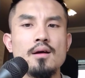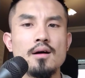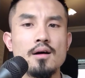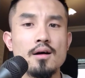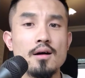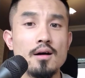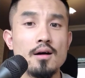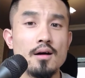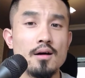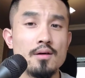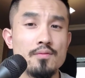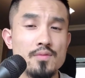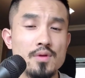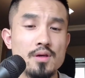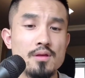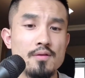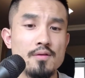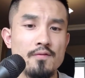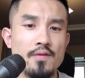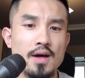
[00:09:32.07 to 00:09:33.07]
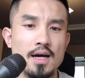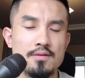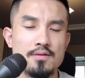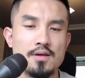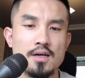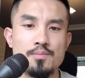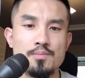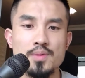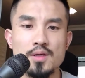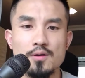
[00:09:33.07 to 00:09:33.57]
Then the fact
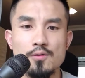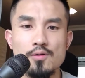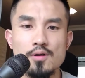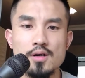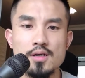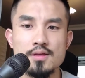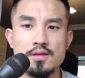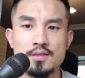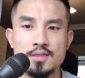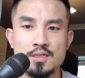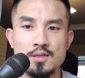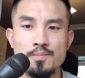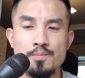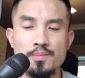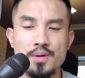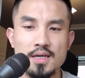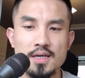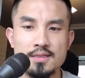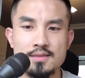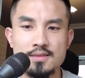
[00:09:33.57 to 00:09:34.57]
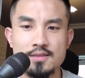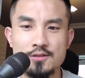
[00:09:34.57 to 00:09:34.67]
that Bitcoin is the biggest